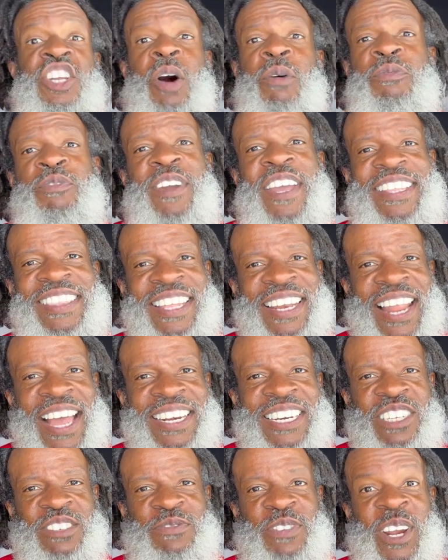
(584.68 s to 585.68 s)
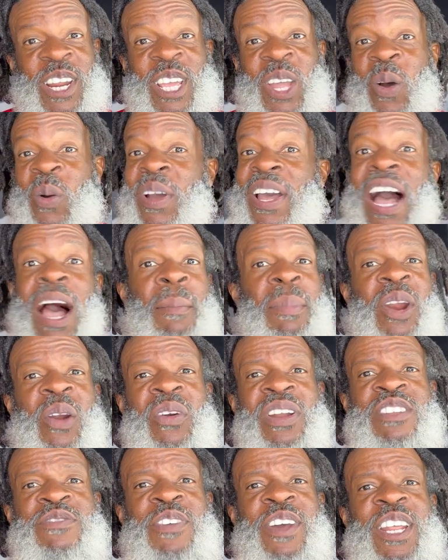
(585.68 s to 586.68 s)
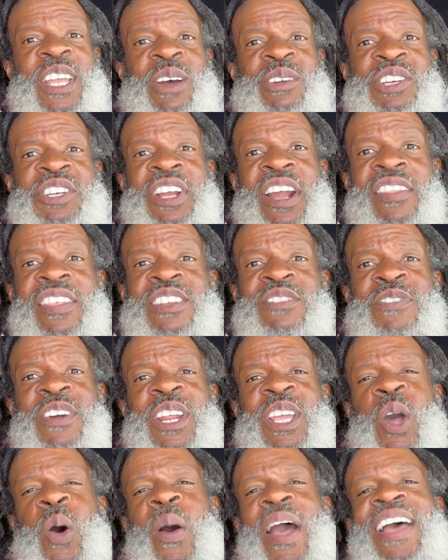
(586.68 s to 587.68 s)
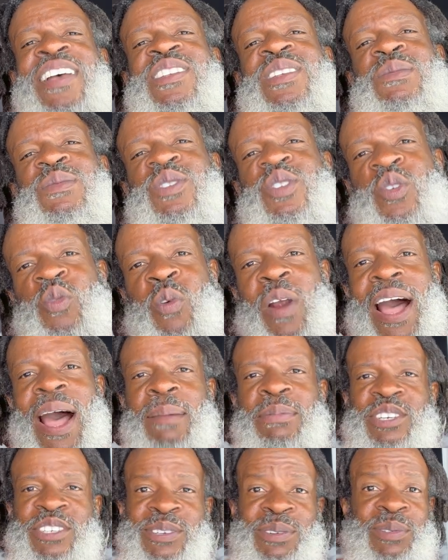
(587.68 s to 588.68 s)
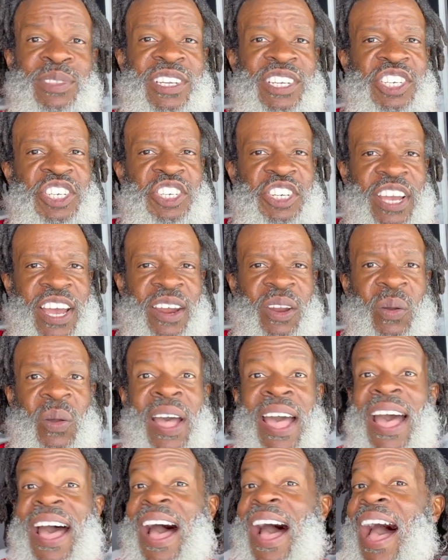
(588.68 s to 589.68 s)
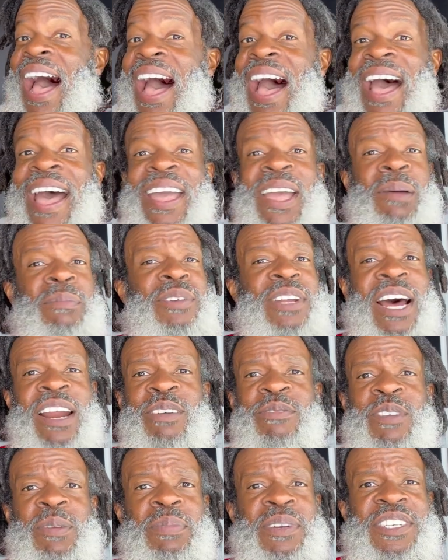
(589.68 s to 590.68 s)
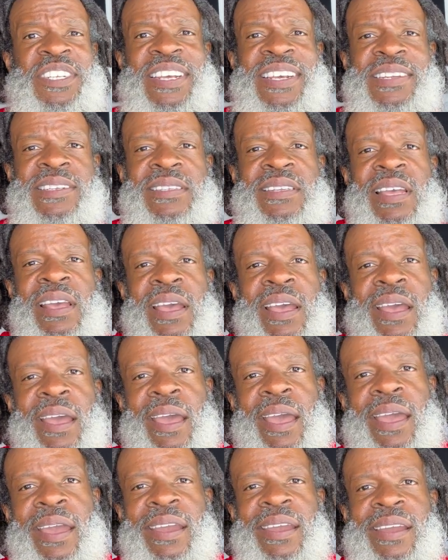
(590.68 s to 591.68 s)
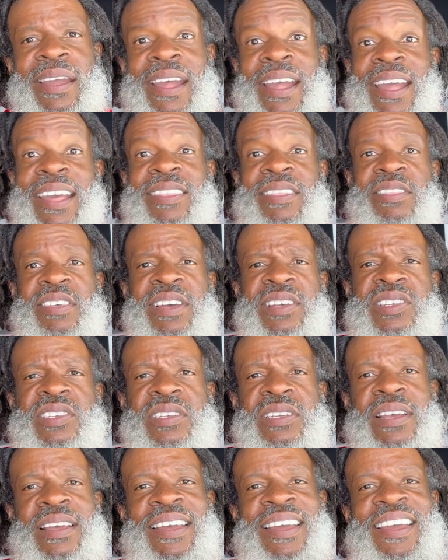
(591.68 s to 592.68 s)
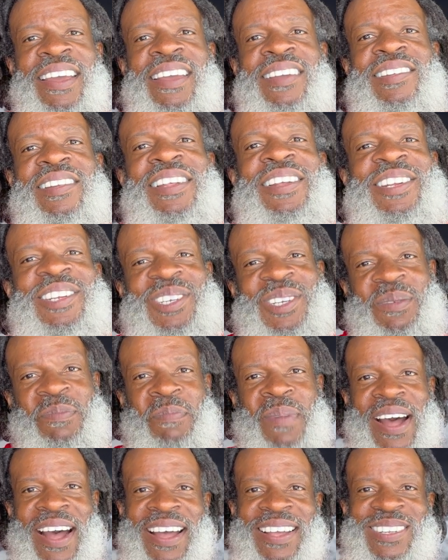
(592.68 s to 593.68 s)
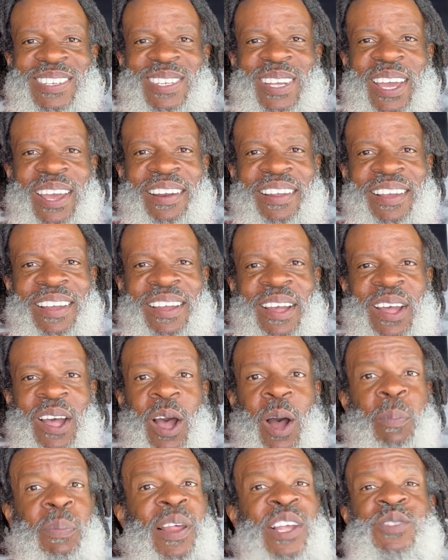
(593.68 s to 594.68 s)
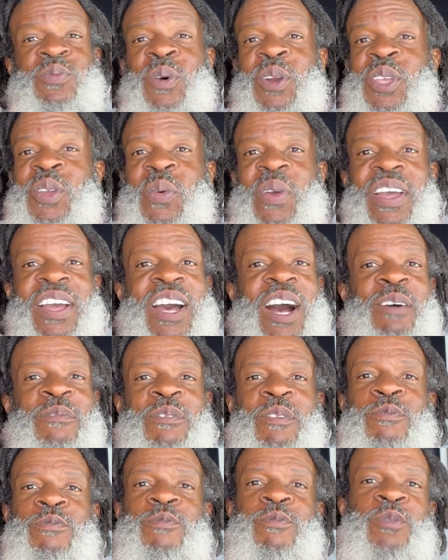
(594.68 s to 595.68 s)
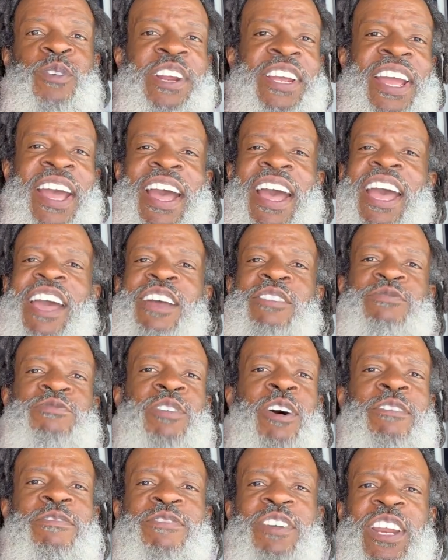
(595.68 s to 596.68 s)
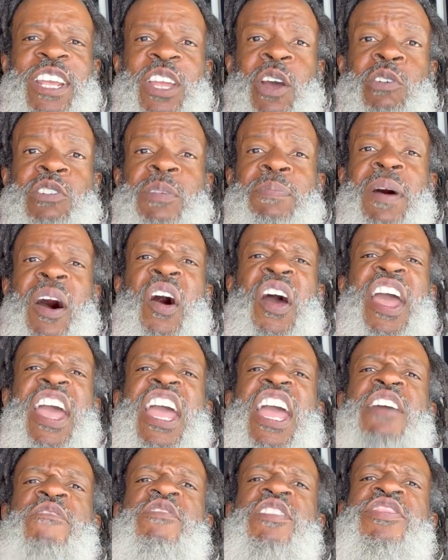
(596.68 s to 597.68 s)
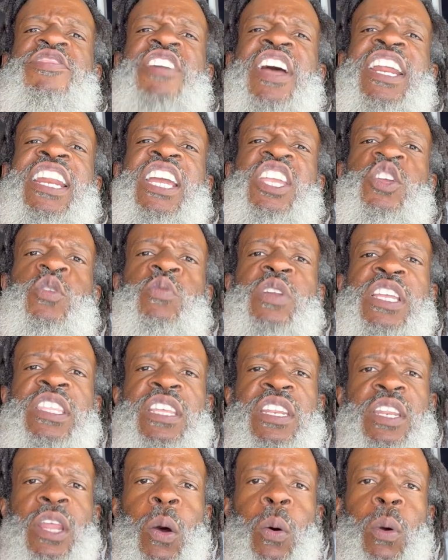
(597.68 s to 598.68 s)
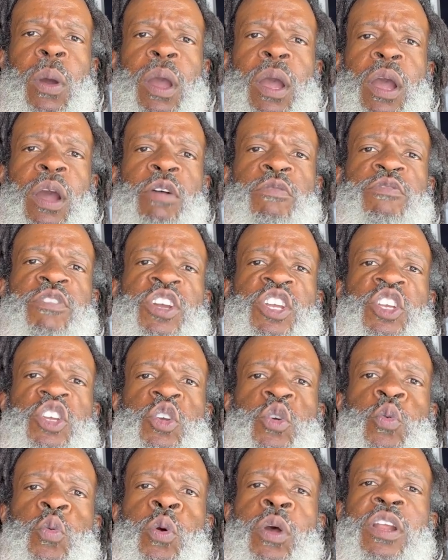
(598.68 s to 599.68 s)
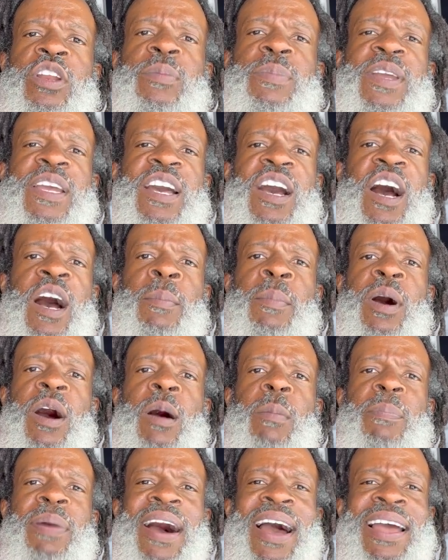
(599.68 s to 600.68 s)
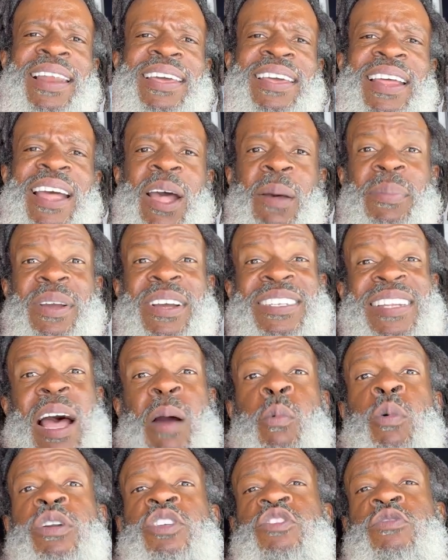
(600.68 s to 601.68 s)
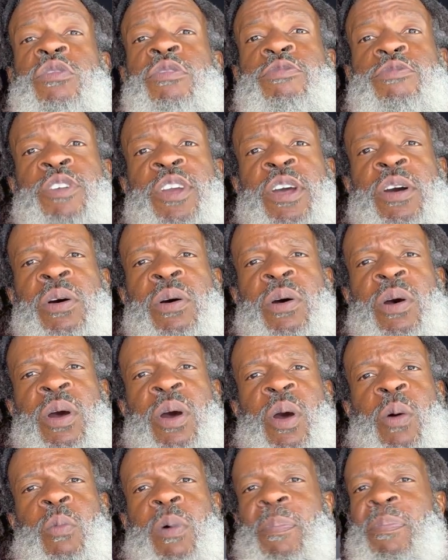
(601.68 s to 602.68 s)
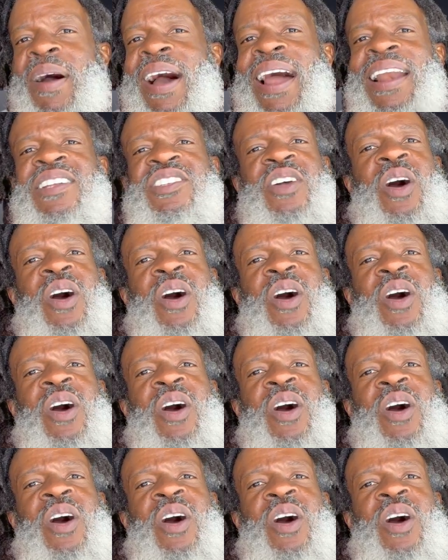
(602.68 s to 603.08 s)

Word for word: Don't forget to like this video, comment on this video, share this video, and subscribe to this channel. I am Donovan Batiste. Hey, and this is Leadership Mindset a place where you can come for free and fun videos about everything that you need to know for you to become a pilot. Because I want you to feel what pilots